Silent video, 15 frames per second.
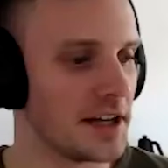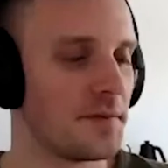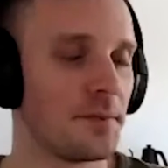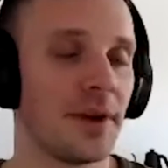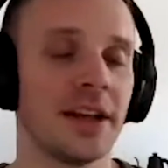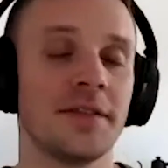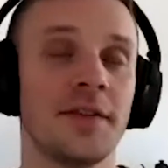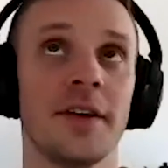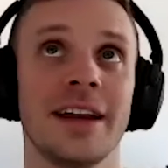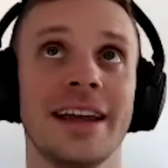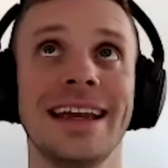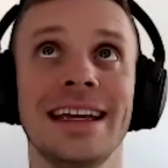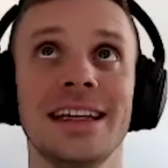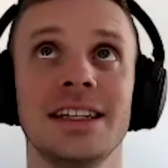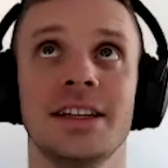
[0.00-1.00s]
and it's but it's very
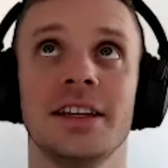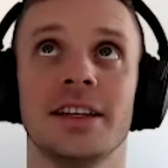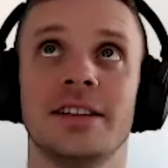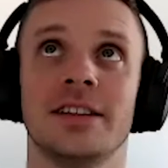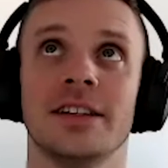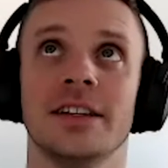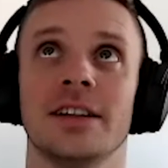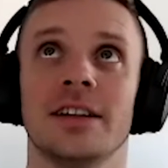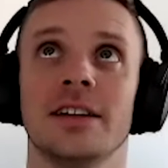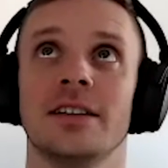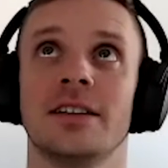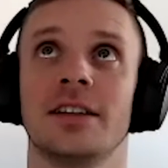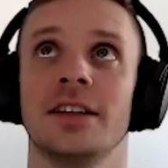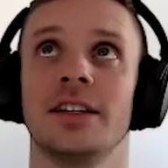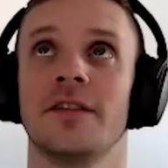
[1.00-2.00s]
easy to
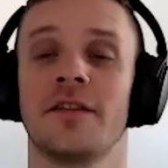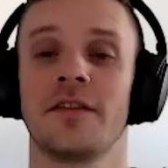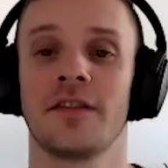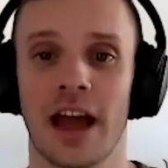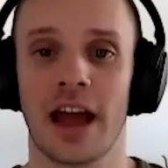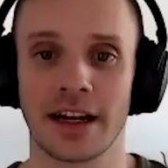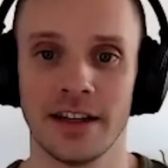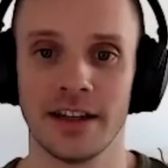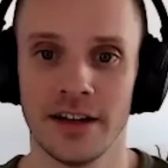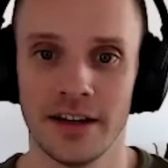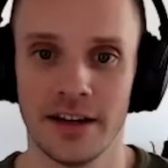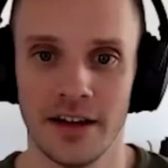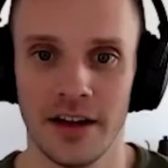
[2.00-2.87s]
to, to deflect